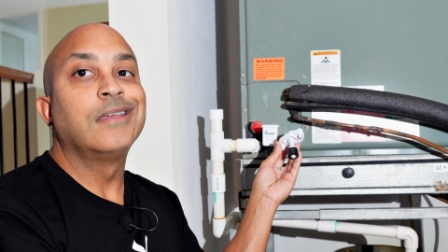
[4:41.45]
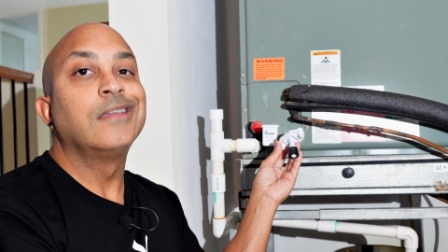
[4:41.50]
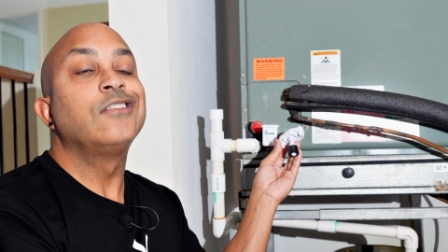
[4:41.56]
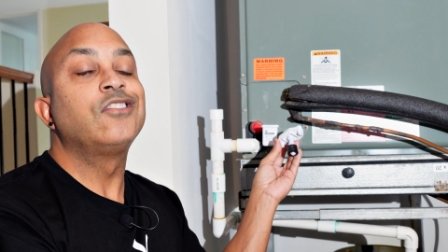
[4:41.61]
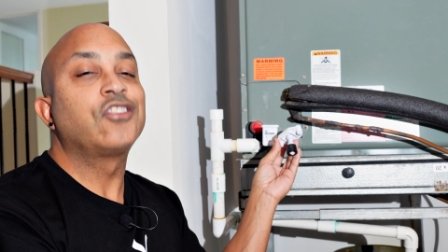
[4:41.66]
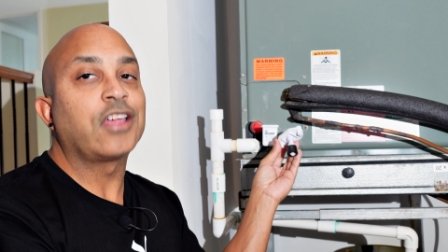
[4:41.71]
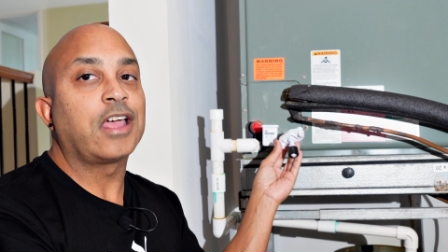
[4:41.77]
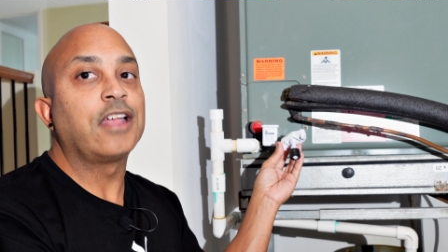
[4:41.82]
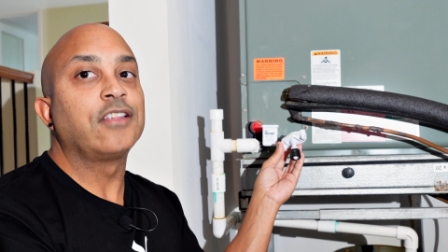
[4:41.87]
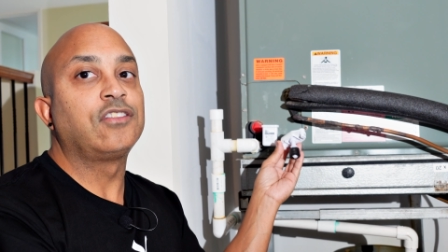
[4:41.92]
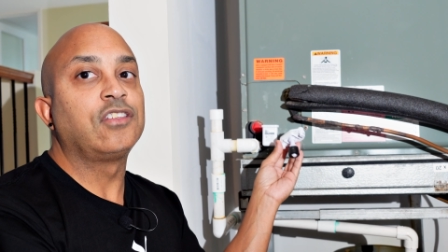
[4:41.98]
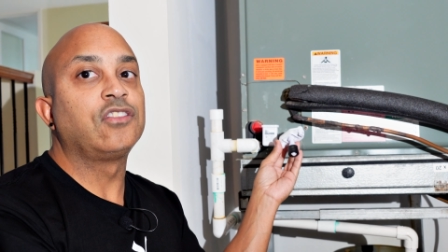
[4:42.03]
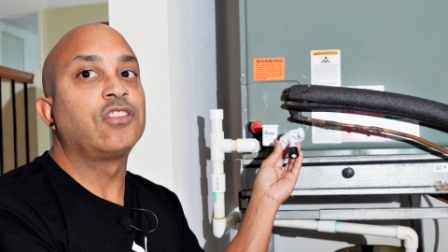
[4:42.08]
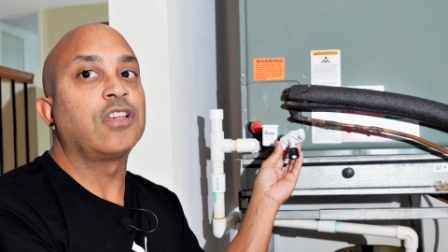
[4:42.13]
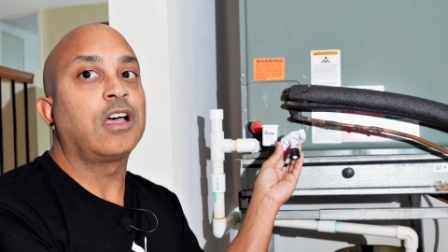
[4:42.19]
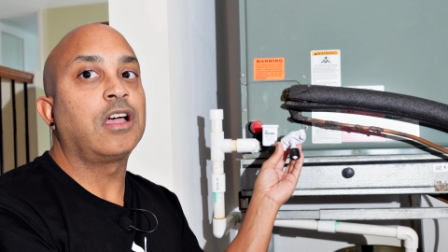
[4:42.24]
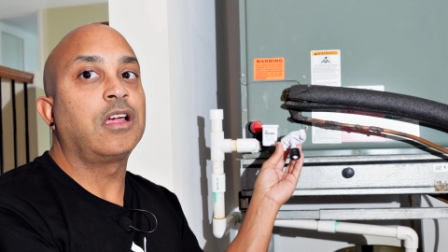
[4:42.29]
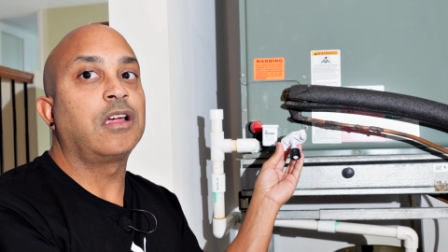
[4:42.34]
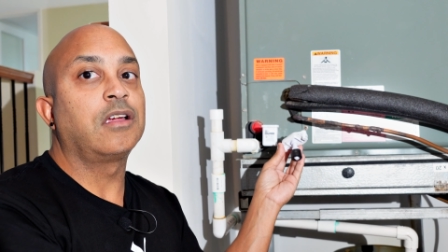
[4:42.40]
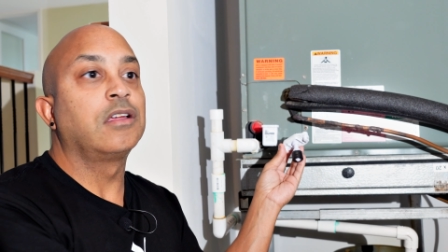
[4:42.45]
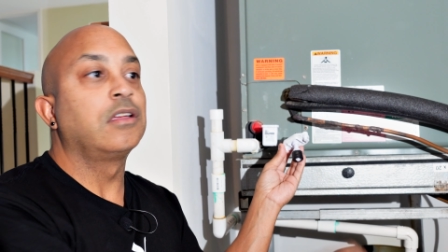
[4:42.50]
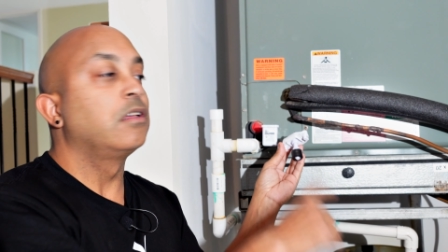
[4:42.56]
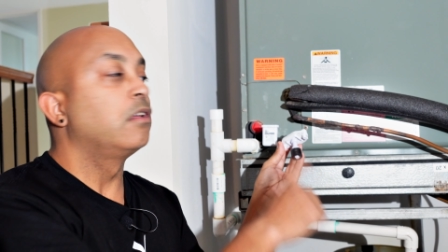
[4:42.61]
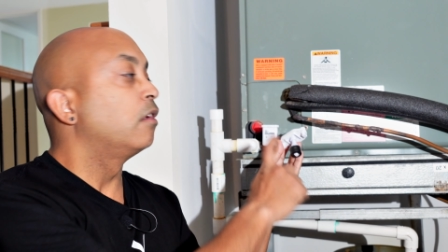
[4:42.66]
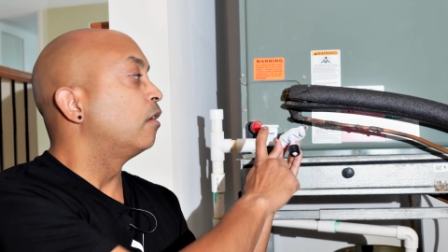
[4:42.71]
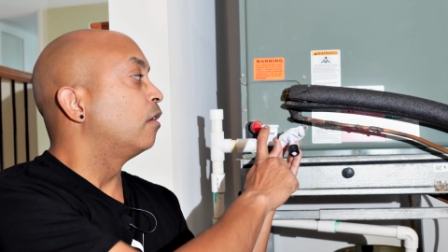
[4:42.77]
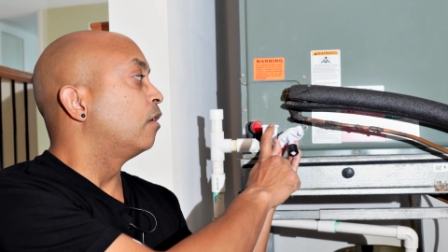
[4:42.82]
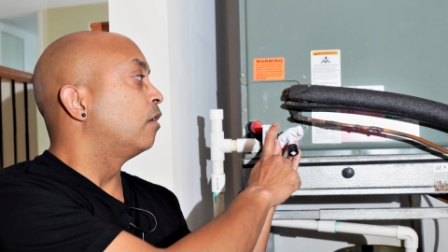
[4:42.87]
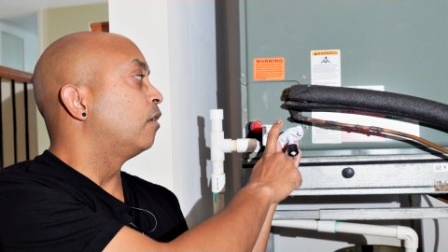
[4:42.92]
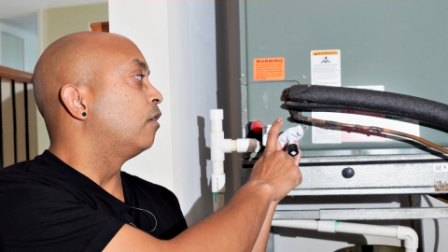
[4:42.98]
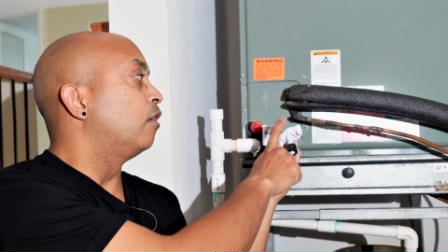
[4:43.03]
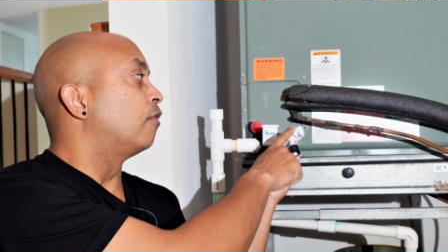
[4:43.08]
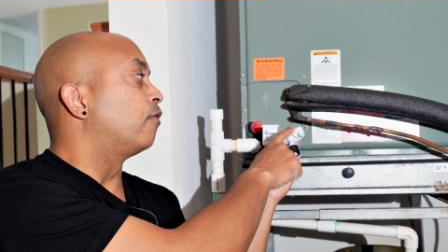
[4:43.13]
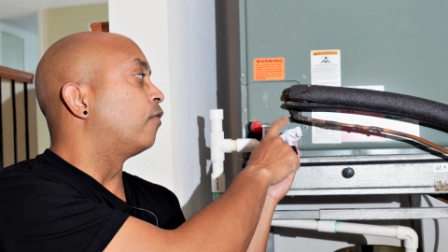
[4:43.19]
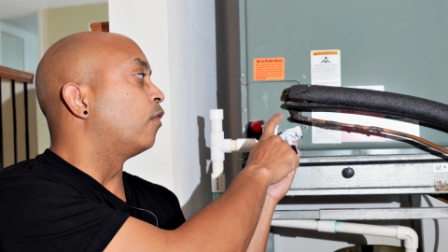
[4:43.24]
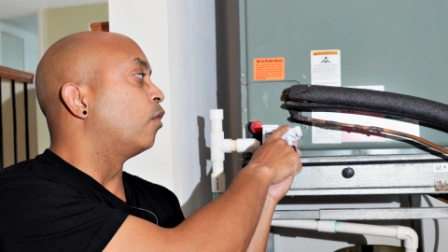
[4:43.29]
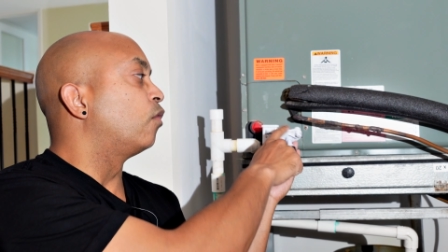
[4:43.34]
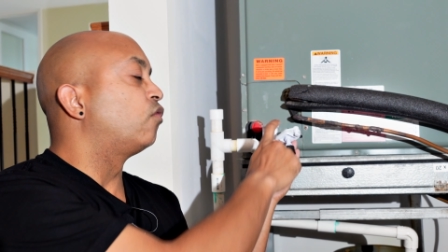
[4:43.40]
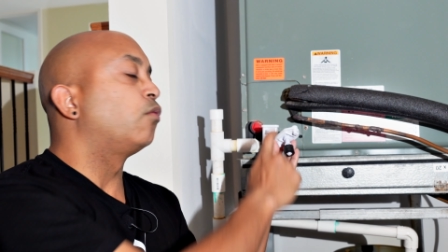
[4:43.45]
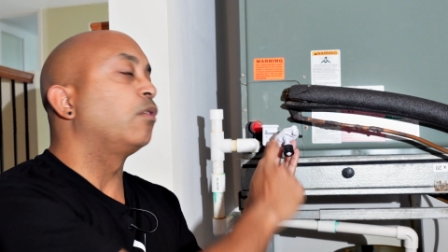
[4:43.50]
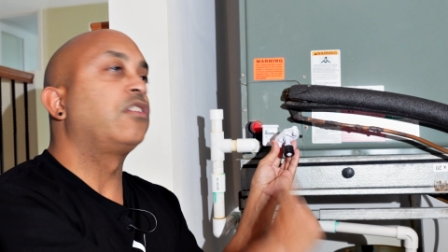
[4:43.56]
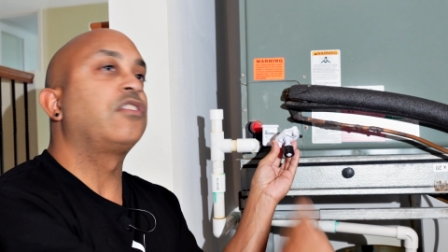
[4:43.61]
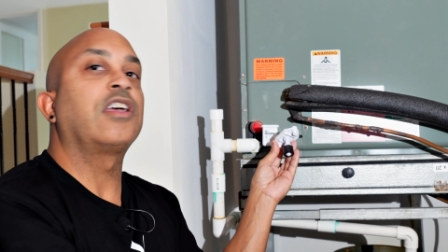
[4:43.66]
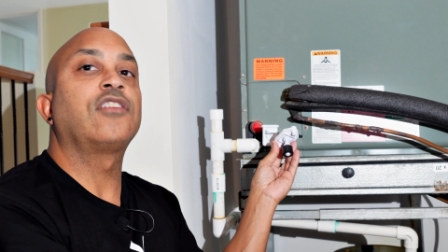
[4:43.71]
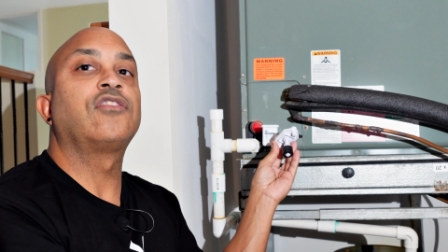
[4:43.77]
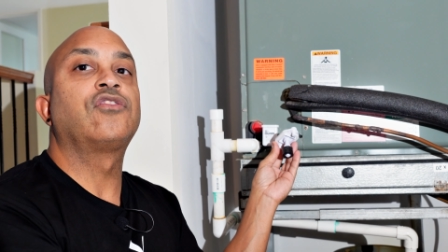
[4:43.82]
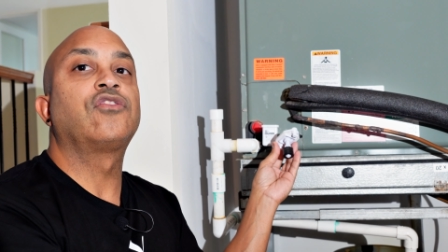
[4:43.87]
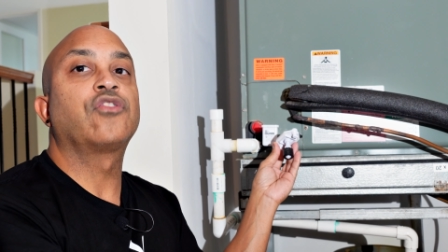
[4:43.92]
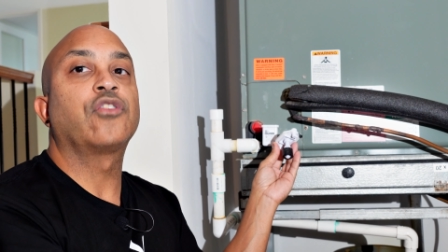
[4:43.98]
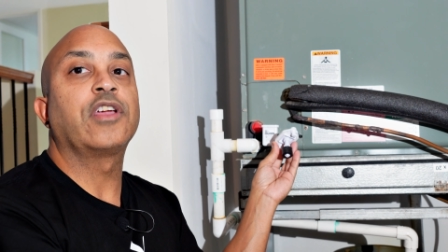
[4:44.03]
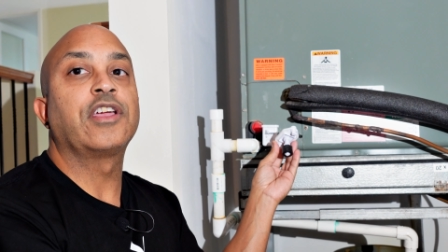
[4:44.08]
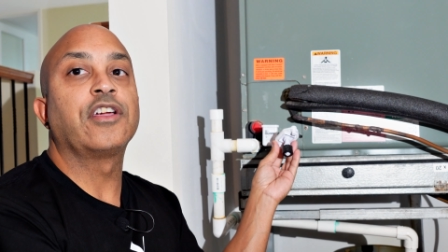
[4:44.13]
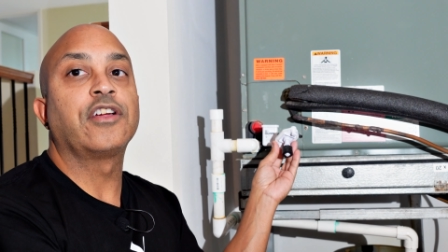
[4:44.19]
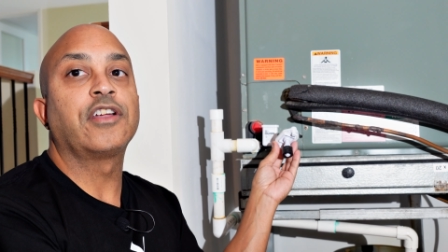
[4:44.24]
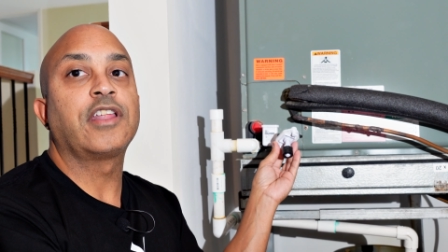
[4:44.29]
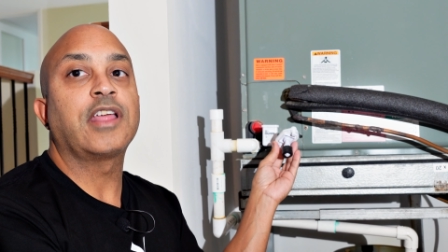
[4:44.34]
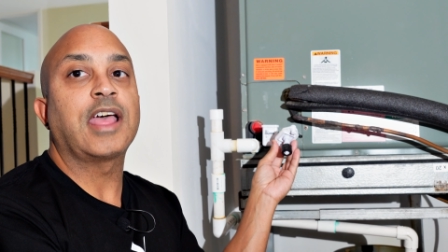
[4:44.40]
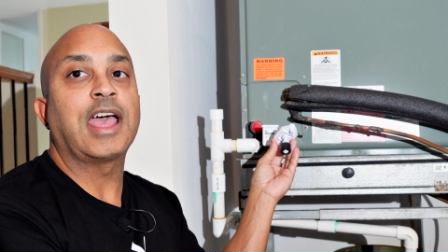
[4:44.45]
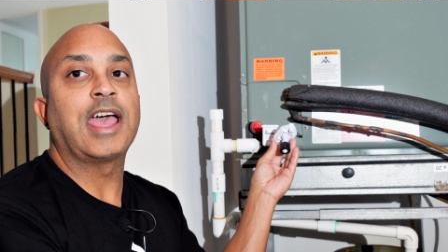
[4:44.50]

chances are your float switch has triggered